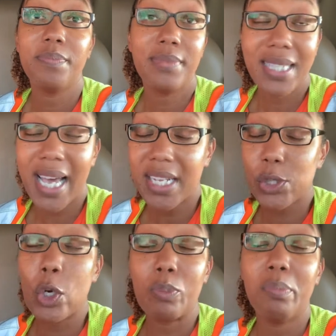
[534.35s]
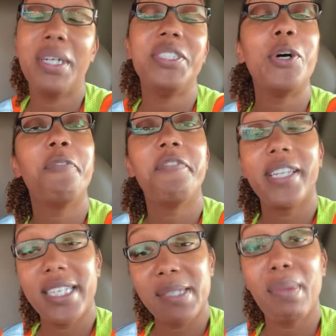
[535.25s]
not as normal, but don't
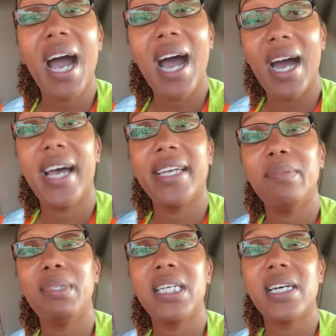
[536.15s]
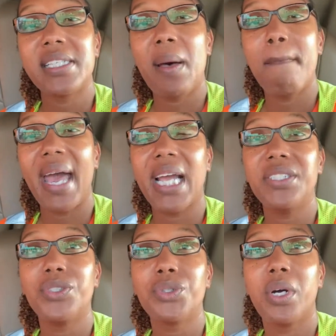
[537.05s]
feel as behind because I'm back in
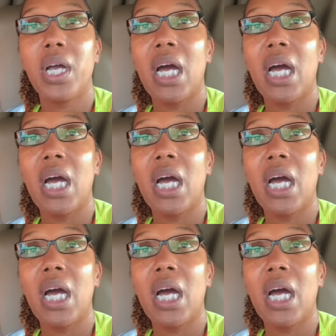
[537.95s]
the truck.